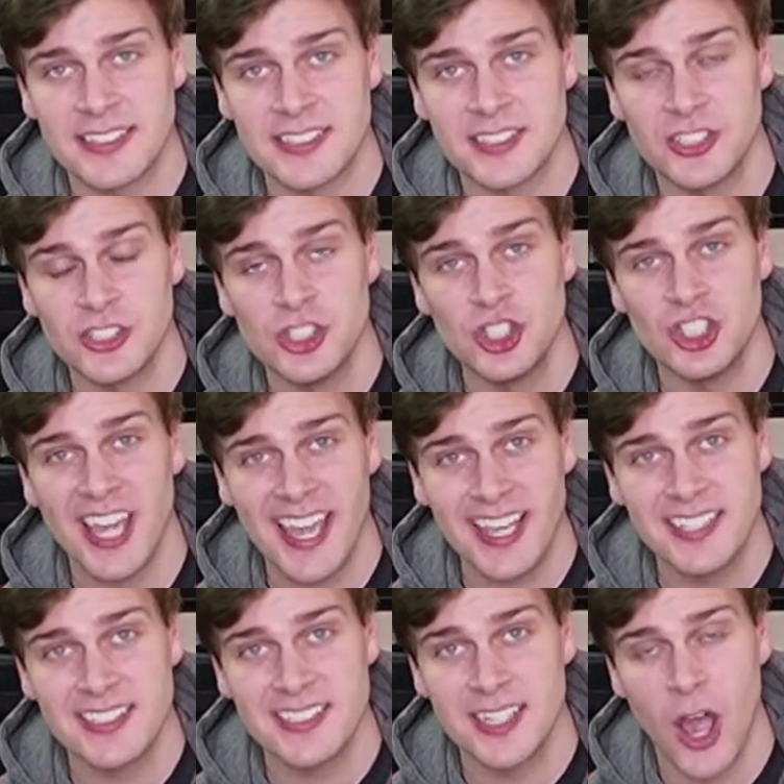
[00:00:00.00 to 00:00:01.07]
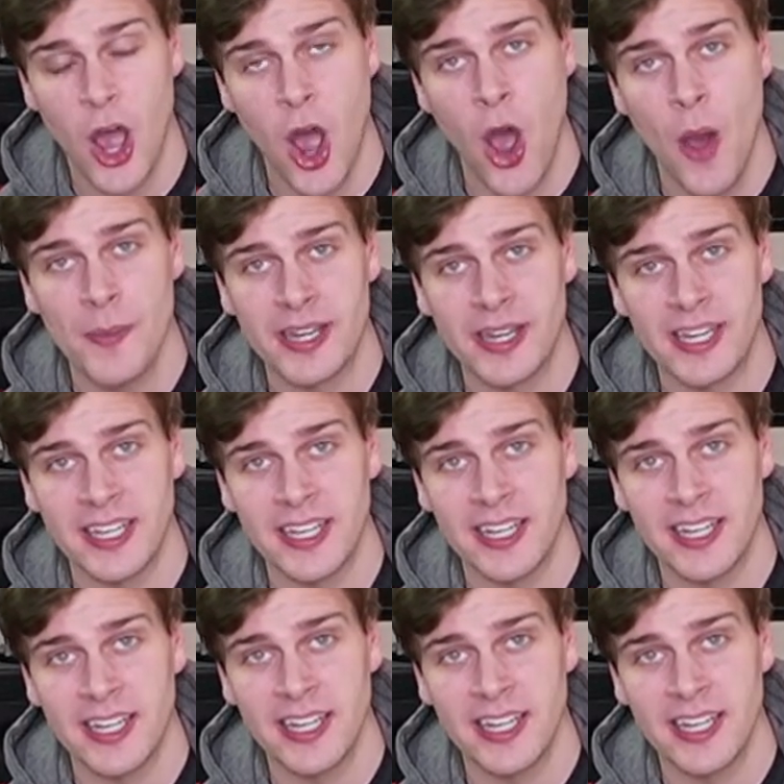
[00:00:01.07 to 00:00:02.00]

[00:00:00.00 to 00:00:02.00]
suggest harmony